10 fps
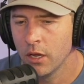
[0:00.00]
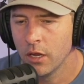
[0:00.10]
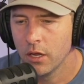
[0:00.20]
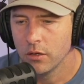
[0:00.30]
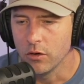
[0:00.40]

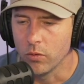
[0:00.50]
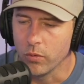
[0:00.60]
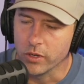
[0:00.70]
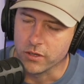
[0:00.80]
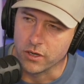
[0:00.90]
dude, we went
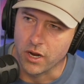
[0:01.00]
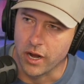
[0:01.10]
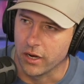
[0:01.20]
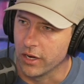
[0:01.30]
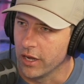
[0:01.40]
to the
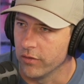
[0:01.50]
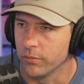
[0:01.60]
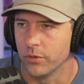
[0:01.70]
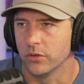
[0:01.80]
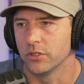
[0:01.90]
9/11
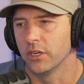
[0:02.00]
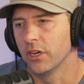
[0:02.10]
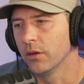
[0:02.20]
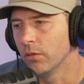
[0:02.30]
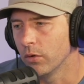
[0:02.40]

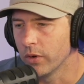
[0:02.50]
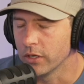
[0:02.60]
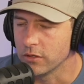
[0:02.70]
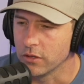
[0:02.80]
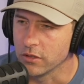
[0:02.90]
Museum, we went
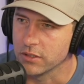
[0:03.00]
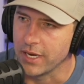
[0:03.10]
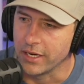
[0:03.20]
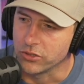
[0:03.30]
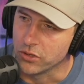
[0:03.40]
to the
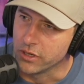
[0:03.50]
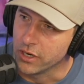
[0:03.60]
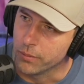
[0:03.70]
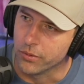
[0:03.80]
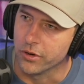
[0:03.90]
Statue of
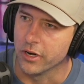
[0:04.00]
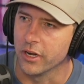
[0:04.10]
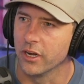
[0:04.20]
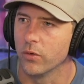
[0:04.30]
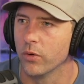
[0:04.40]
Liberty,
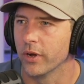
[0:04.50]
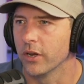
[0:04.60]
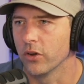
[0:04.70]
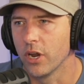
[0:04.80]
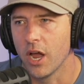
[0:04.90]
we went on
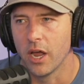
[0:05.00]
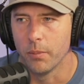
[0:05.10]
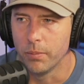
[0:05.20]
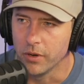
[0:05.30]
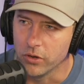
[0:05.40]
high
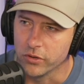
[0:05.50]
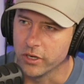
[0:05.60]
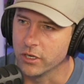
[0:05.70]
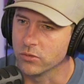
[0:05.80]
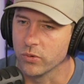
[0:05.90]

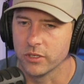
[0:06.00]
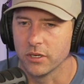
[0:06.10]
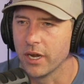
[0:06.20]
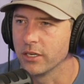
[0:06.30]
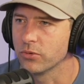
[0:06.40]
buildings, we went to
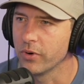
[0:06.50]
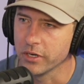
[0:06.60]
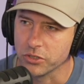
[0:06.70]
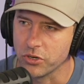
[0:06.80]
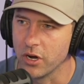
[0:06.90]
nice
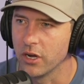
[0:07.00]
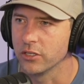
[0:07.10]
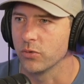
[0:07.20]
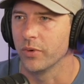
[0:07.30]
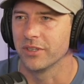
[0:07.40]
restaurants, we
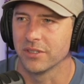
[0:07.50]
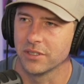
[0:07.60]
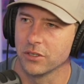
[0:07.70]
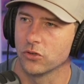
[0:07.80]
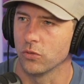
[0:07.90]
went to
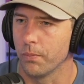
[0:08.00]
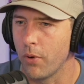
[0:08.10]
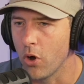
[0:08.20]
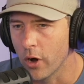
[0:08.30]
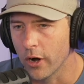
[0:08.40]
Central
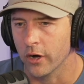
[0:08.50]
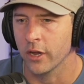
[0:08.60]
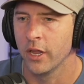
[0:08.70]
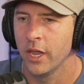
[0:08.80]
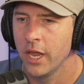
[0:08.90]
Park,
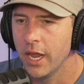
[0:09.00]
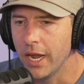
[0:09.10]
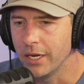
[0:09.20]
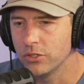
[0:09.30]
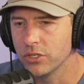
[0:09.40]
and
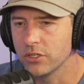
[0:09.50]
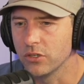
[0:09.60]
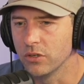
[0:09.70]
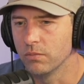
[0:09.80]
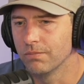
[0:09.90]
just
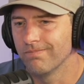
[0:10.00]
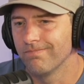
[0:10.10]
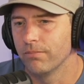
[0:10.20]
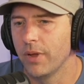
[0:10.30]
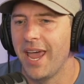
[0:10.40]

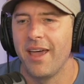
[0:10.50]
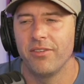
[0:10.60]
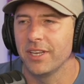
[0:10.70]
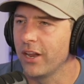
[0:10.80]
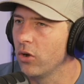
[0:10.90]
having
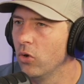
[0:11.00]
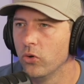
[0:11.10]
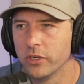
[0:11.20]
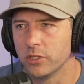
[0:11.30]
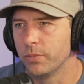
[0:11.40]
that whole
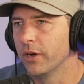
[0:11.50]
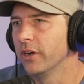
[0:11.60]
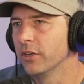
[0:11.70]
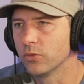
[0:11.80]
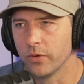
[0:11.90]

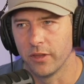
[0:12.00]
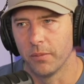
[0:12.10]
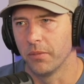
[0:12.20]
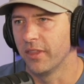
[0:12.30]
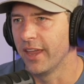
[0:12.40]
experience with them
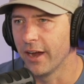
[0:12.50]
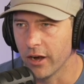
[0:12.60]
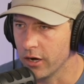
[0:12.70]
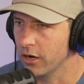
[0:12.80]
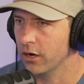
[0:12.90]
there,
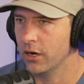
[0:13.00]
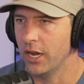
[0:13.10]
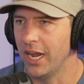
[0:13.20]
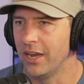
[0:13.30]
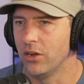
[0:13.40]

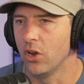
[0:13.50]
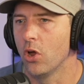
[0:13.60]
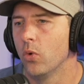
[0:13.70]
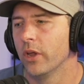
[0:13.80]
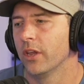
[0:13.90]
and
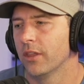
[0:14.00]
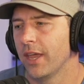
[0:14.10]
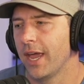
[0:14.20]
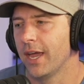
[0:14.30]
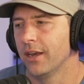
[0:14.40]
knowing that